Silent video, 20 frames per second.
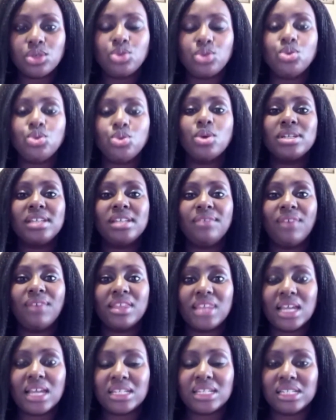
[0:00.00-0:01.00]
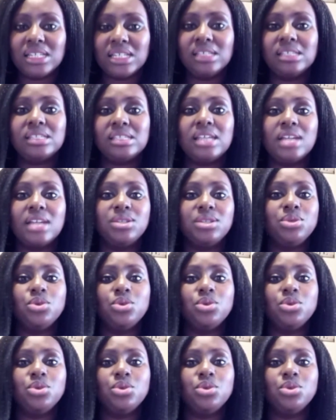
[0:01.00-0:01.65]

do whatever that is that,